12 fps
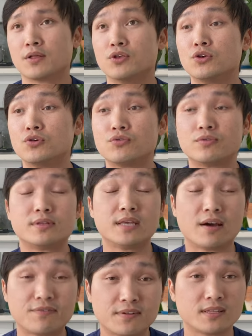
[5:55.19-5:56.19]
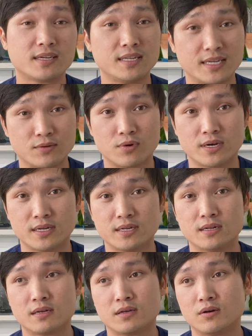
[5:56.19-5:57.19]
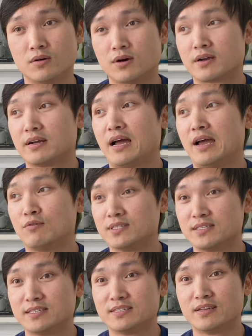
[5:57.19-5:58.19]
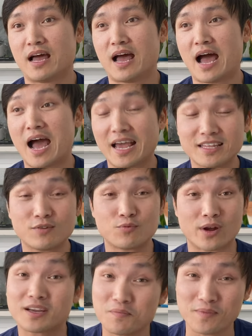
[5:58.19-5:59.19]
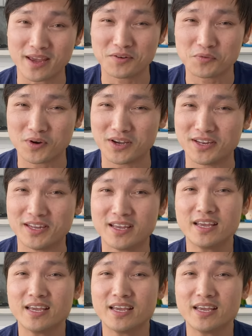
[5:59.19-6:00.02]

You definitely need one, or I would highly recommend one